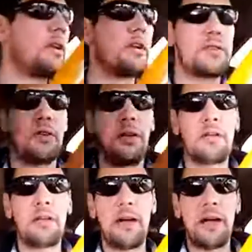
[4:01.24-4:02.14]
So
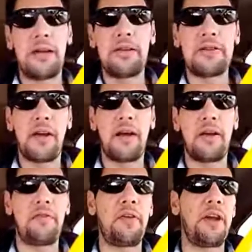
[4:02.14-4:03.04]
Uncle Al is not a
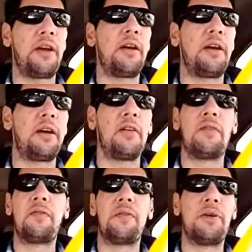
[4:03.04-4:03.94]
fan of
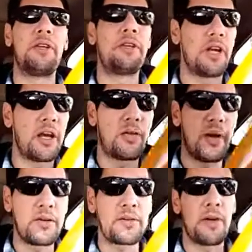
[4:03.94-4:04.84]
the wind
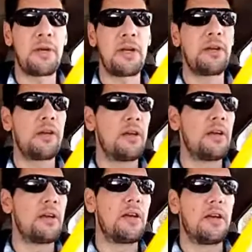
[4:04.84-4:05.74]
generators. I mean,
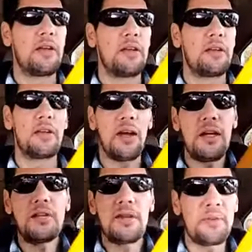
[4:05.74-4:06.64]
the
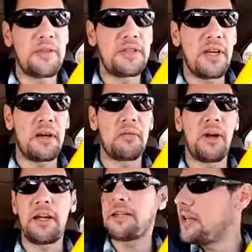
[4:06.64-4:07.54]
concept is there, right?
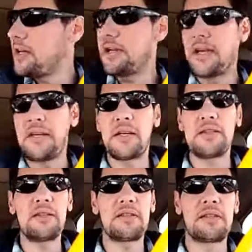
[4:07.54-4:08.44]
Is it that it
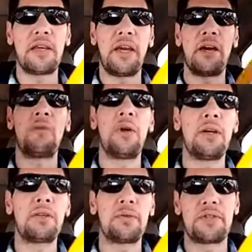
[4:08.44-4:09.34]
doesn't scale
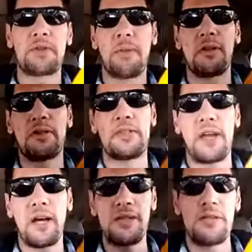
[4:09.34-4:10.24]
well to a smaller
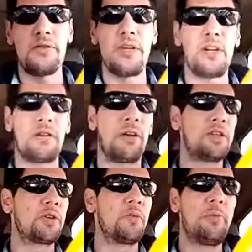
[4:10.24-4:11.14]
size? Do you need a
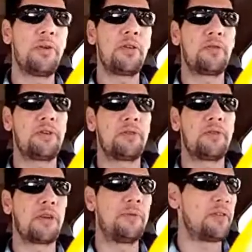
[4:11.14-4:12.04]
larger windmill for it to
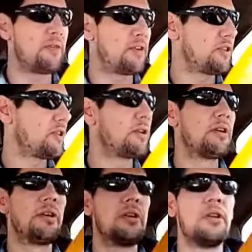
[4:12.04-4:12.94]
really be efficient?
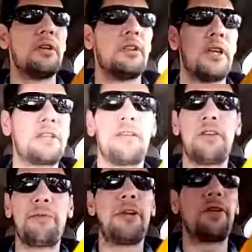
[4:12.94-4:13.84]
That's a
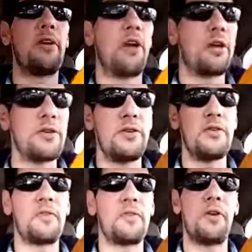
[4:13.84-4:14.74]
little bit hard to
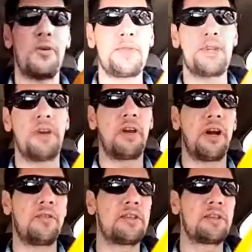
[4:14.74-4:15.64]
do for the
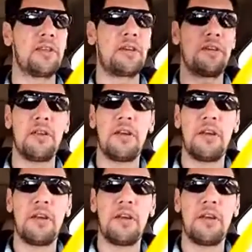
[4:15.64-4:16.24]
homesteader, obviously.